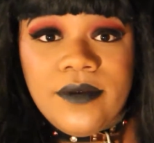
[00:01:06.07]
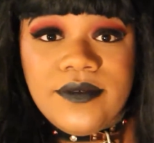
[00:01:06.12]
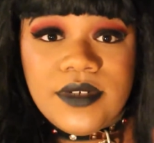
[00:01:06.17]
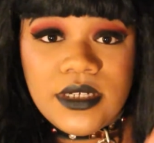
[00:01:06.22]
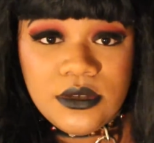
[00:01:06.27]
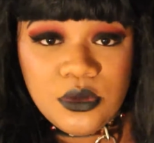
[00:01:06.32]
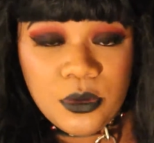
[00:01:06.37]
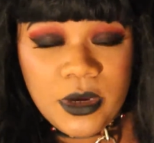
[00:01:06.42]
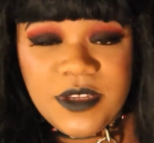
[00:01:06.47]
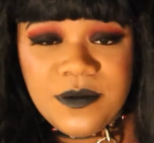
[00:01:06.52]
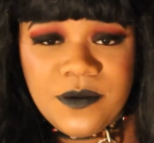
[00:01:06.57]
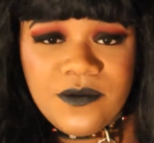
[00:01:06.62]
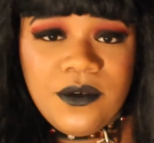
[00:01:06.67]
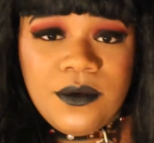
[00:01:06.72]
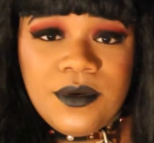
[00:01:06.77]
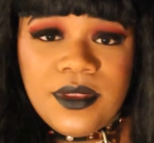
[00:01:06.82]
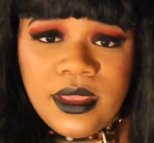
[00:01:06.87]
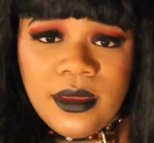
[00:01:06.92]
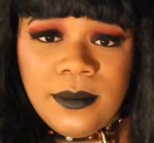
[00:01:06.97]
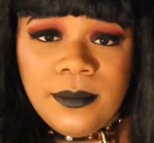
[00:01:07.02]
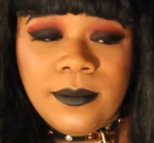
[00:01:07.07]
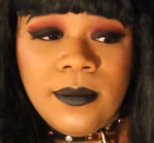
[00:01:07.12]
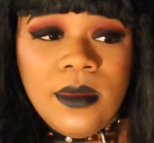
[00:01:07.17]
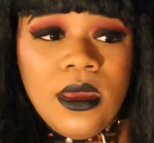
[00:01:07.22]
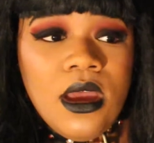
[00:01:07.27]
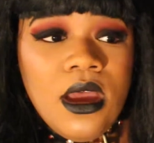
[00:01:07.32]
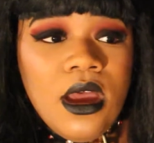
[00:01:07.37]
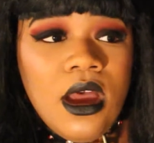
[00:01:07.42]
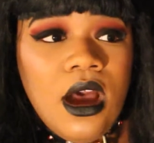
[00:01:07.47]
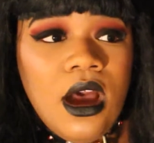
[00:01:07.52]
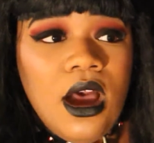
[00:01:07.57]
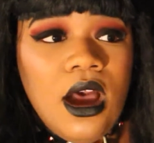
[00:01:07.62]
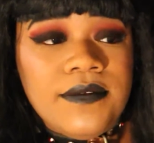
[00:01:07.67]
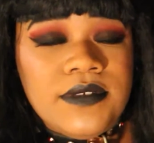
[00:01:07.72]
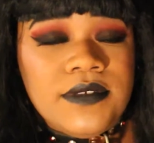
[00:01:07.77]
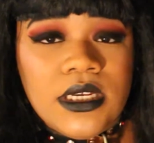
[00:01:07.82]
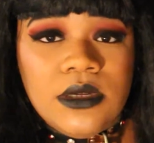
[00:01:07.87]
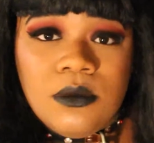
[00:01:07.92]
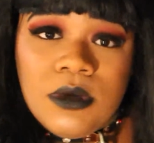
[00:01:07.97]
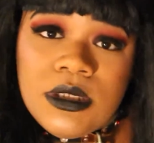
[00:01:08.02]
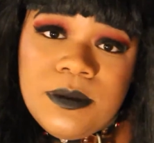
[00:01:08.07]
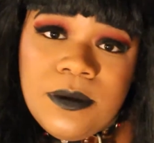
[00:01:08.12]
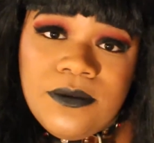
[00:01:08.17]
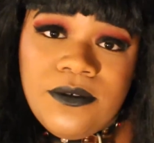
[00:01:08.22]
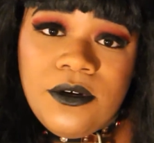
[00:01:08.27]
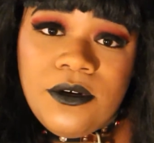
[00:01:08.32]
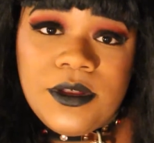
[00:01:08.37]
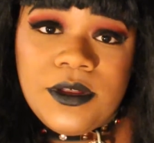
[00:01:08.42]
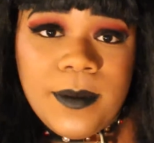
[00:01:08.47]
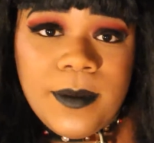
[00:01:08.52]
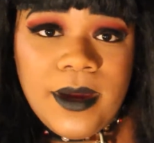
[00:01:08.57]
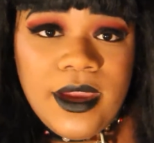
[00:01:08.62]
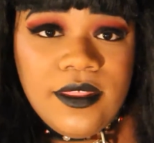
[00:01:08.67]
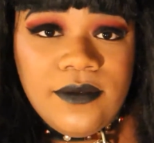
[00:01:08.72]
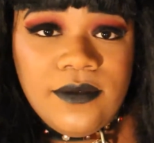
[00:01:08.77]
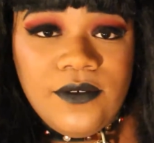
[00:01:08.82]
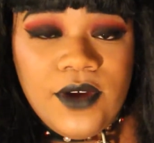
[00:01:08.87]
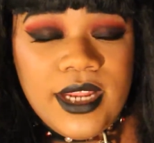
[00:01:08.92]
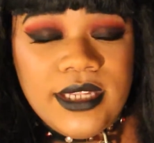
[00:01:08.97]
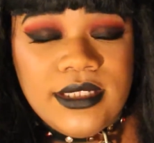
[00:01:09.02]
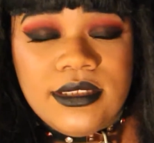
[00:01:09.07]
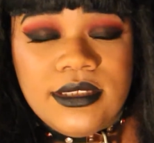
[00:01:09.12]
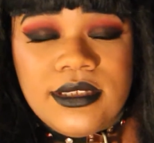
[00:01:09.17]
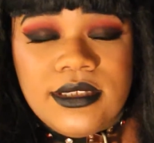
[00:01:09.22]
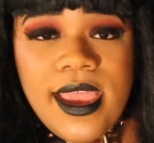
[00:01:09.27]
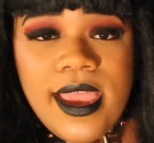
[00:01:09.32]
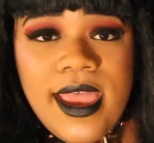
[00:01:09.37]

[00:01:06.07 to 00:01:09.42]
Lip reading: I've done twice before with him, I've done once before with my other friend,